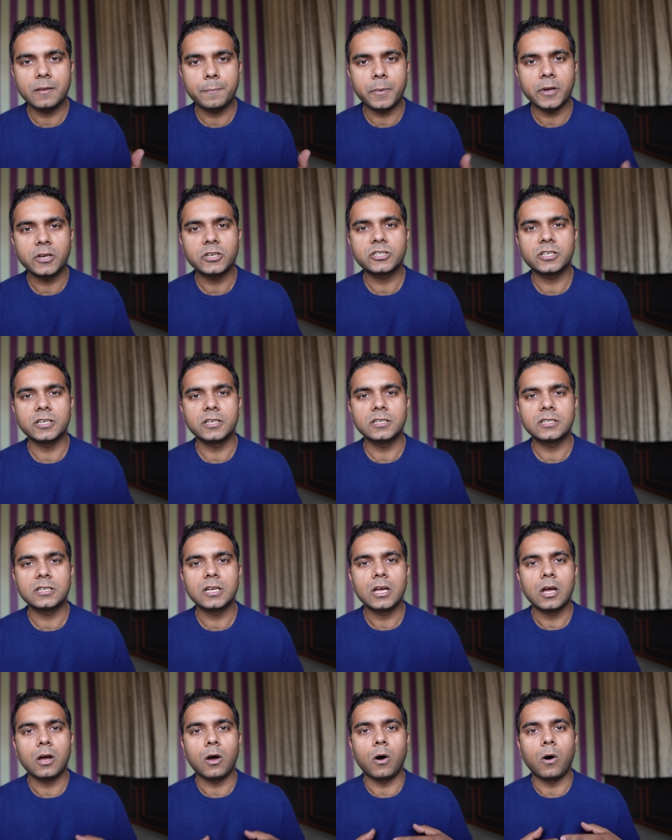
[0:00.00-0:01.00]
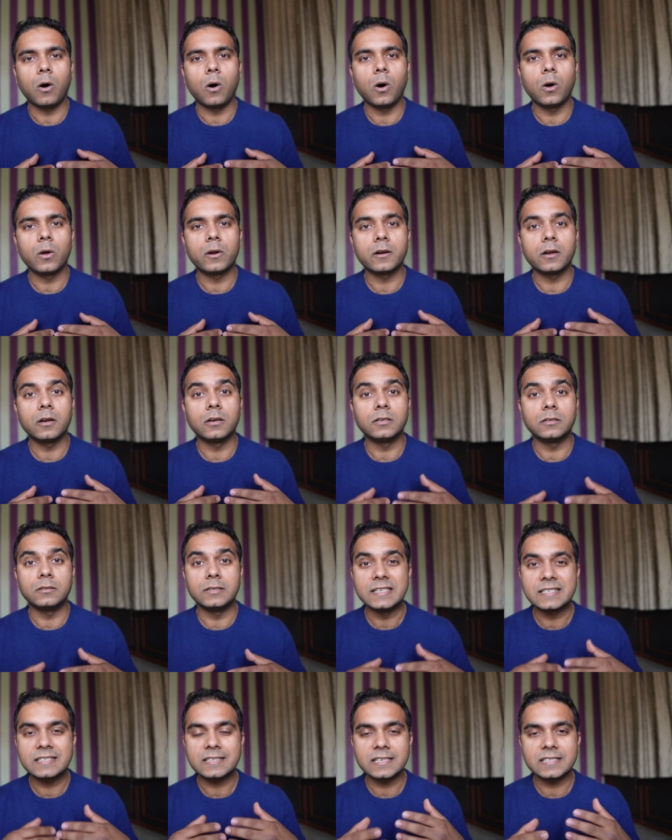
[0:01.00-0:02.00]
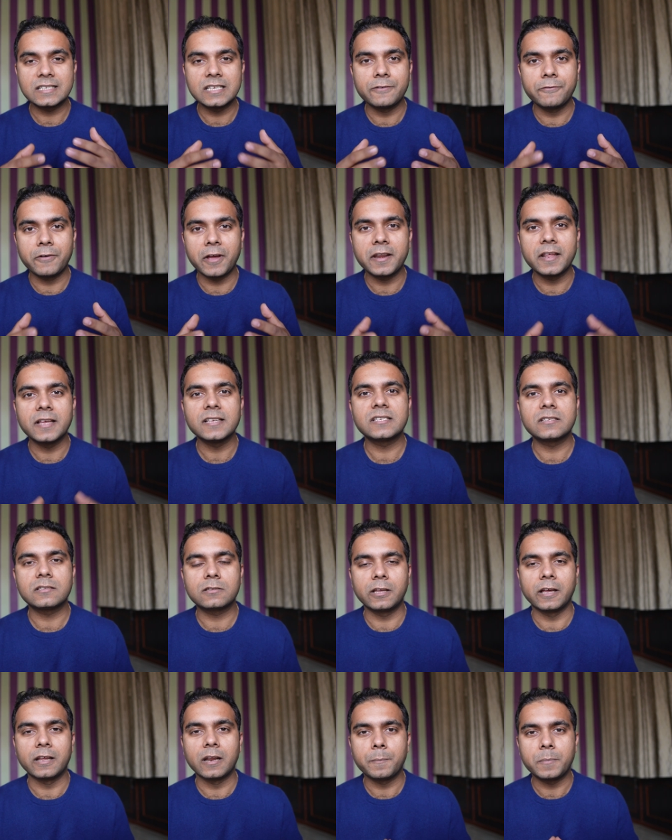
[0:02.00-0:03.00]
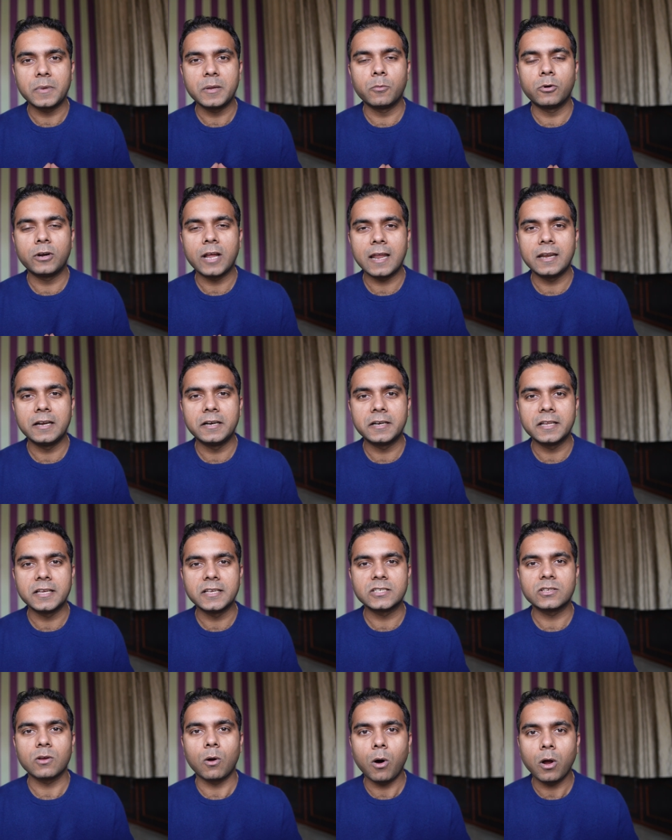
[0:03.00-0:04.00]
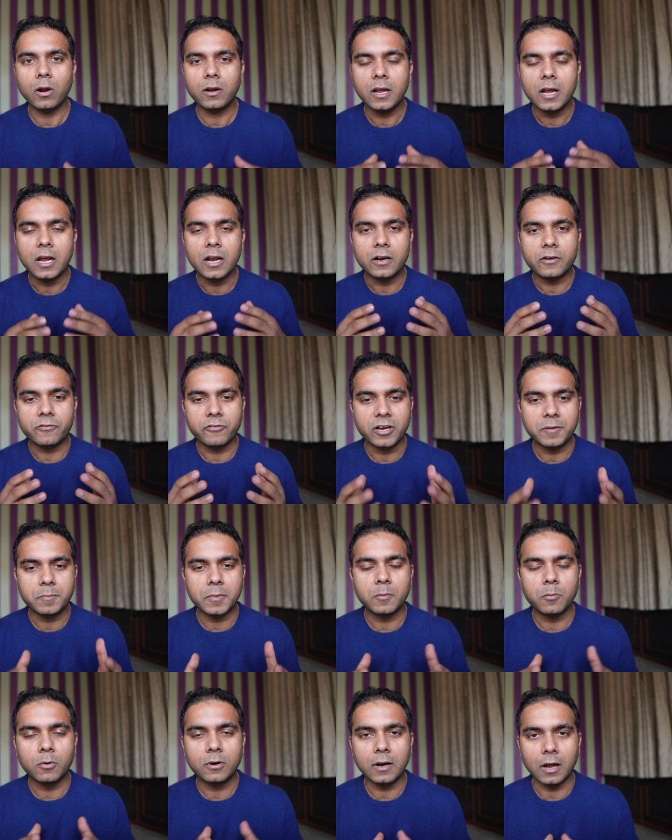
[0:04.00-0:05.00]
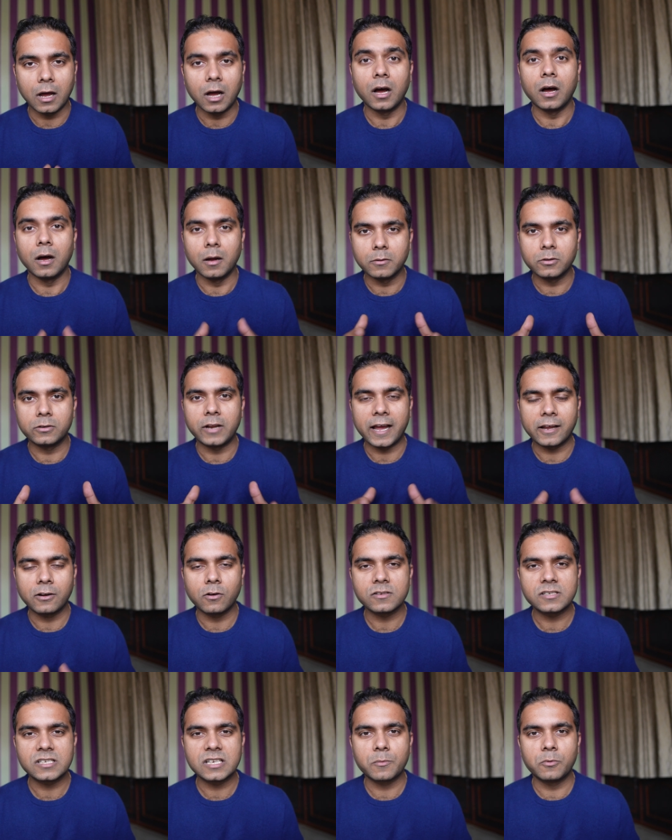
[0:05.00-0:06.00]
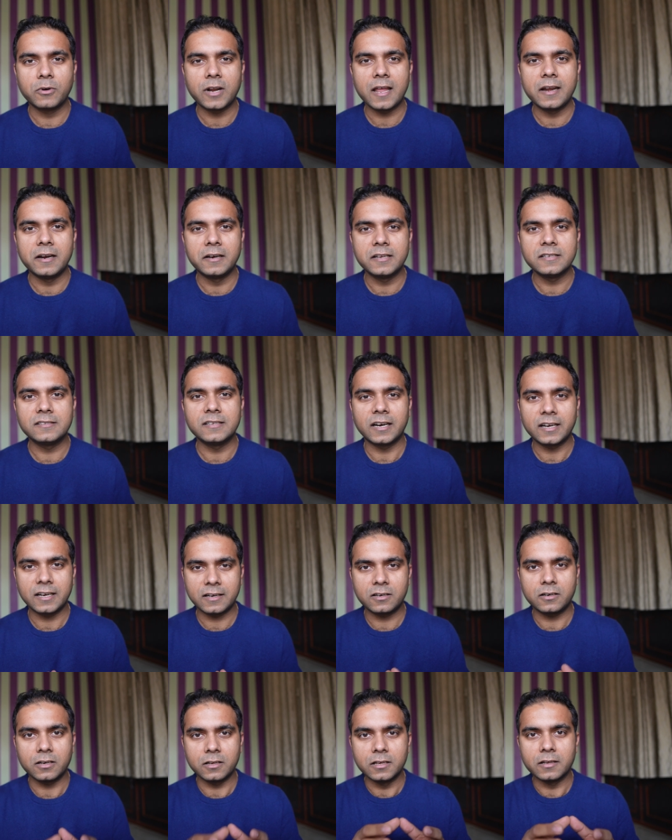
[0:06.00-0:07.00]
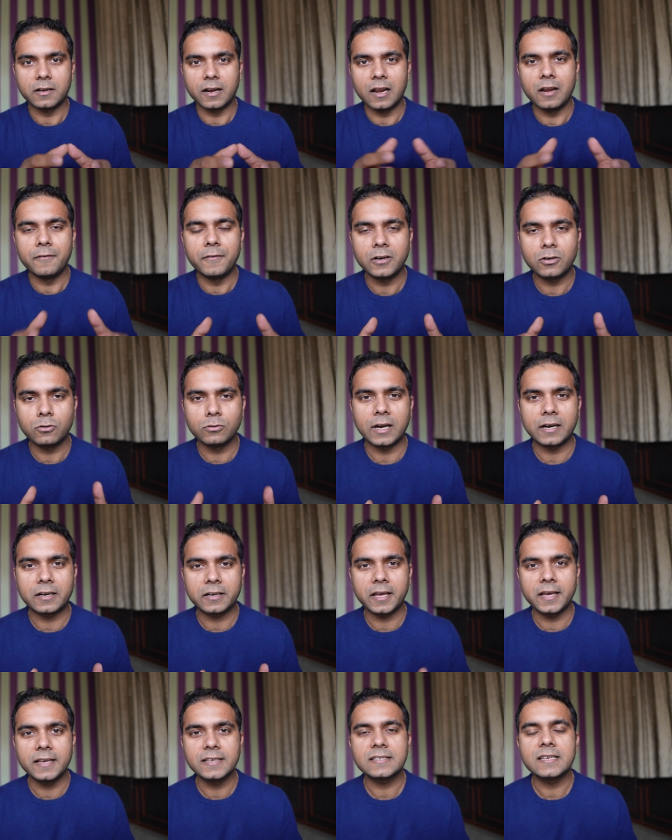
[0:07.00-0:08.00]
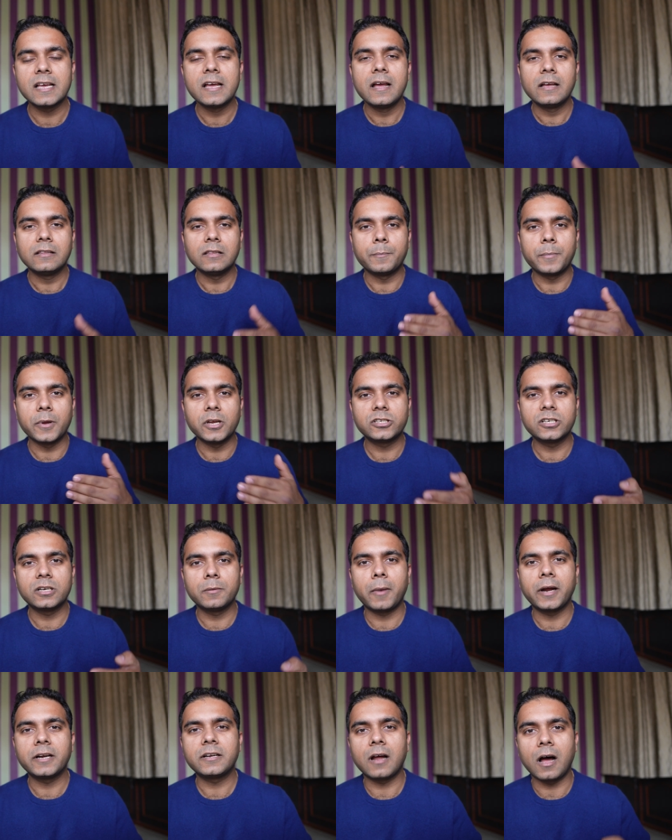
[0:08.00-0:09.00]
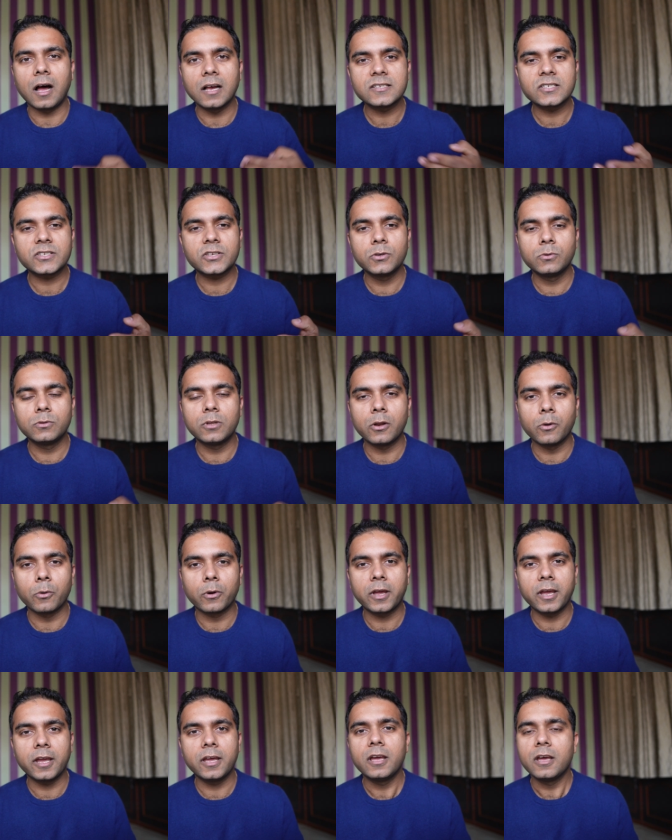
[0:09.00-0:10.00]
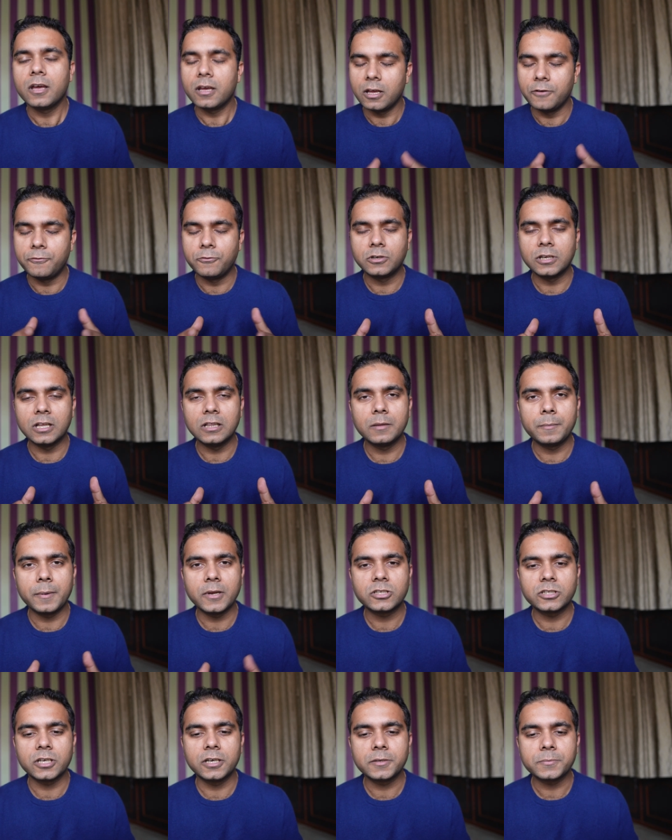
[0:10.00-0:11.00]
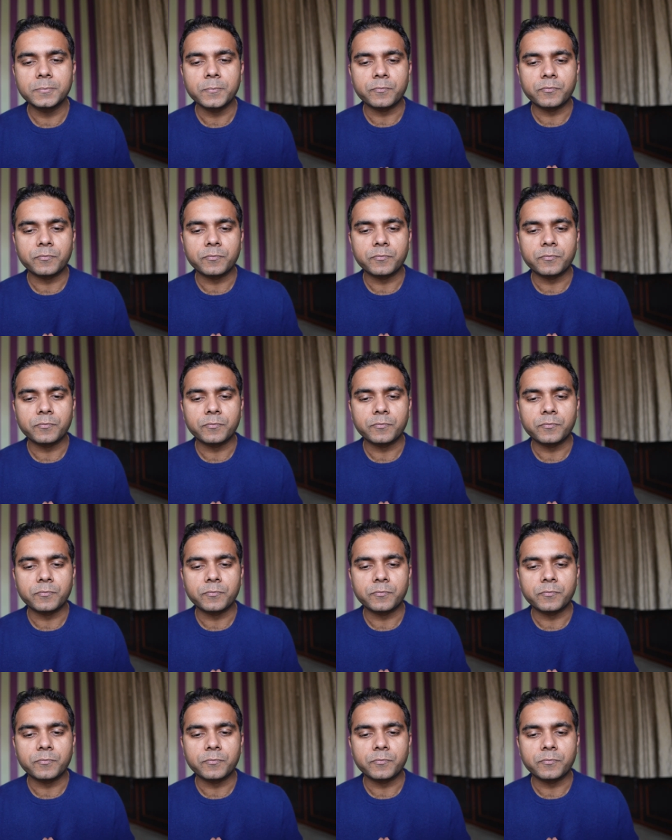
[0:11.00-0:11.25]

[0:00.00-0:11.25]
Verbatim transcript: the patient or discussing various therapy modalities or treatment diagnostic modalities that relevant to that case. The patient might ask you that, okay, if you tell the patient